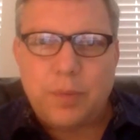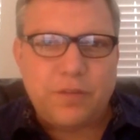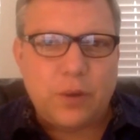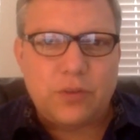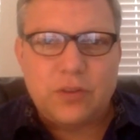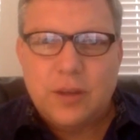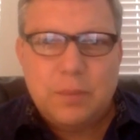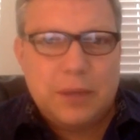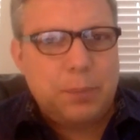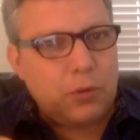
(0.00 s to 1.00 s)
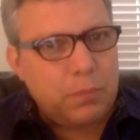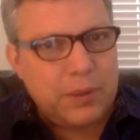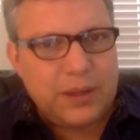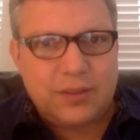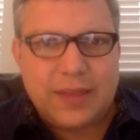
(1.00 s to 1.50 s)
And folks, people are
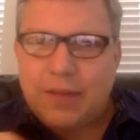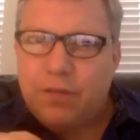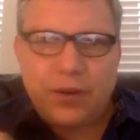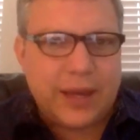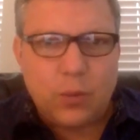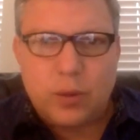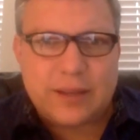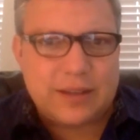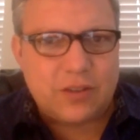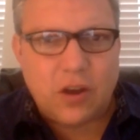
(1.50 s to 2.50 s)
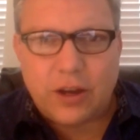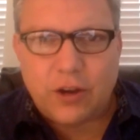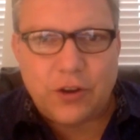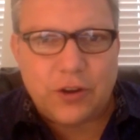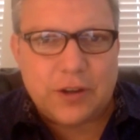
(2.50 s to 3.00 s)
busy. They forget what they saw and
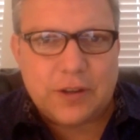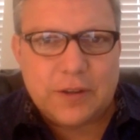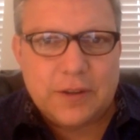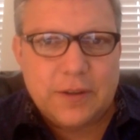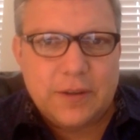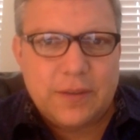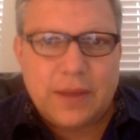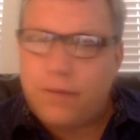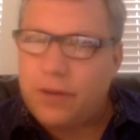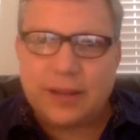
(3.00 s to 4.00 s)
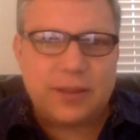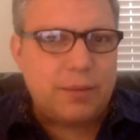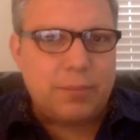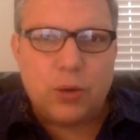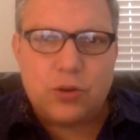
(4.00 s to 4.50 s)
heard. They forget the
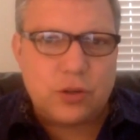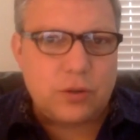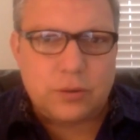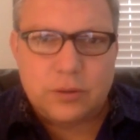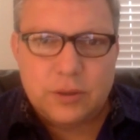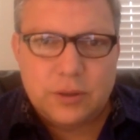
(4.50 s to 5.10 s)
emotional